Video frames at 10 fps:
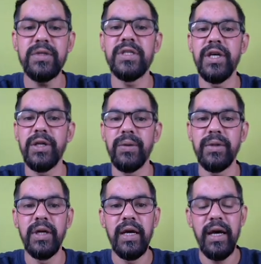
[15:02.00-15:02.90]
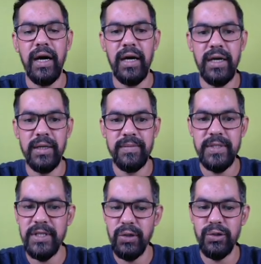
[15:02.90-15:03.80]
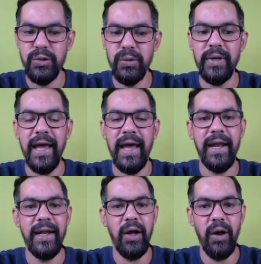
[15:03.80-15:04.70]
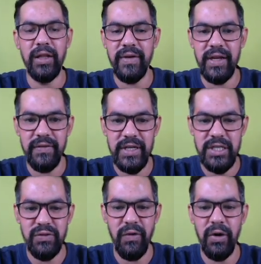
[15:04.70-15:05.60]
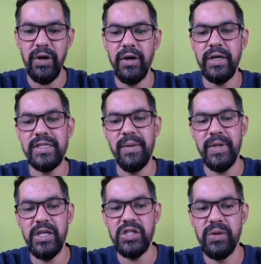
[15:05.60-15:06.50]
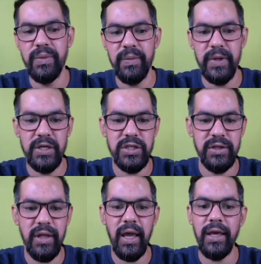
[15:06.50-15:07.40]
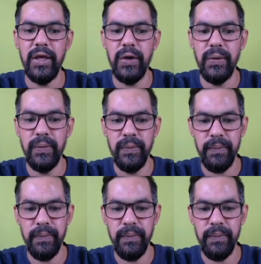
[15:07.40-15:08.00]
Stay tuned. See you soon and all the very best for your examination preparation. Thank you.